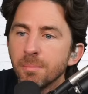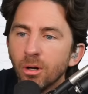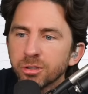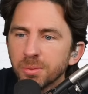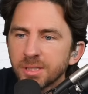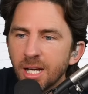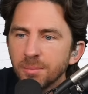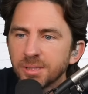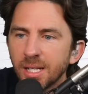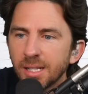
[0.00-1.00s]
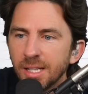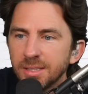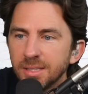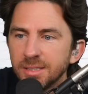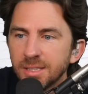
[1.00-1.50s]
multiple times that
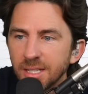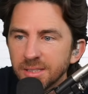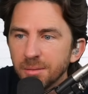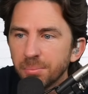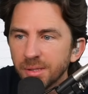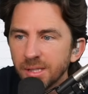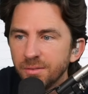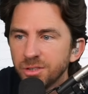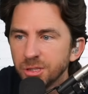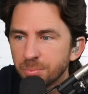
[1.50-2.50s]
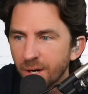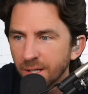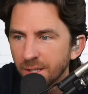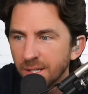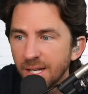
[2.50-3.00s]
Clayton doesn't believe she's
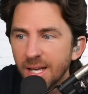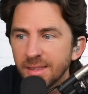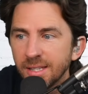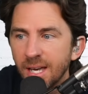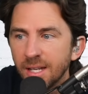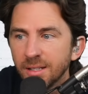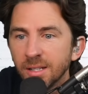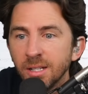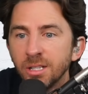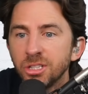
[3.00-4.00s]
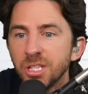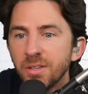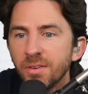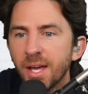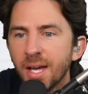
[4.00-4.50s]
pregnant. And at the end, she
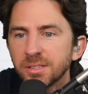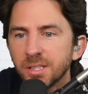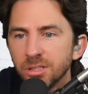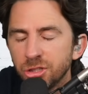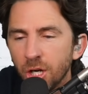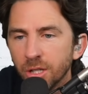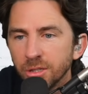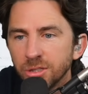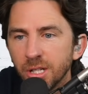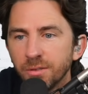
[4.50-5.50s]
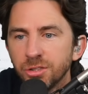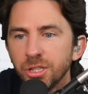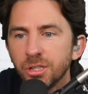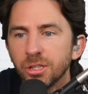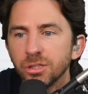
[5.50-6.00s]
even asked the judge if
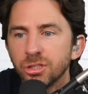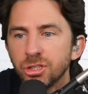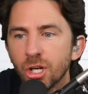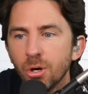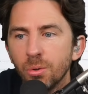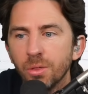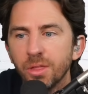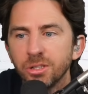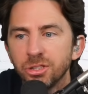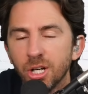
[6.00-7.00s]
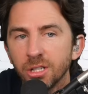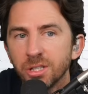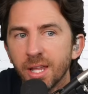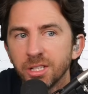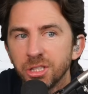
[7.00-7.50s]
she could show the judge
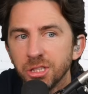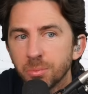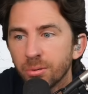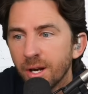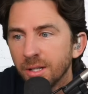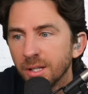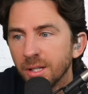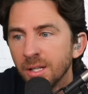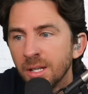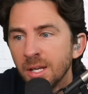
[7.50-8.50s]
that she's pregnant,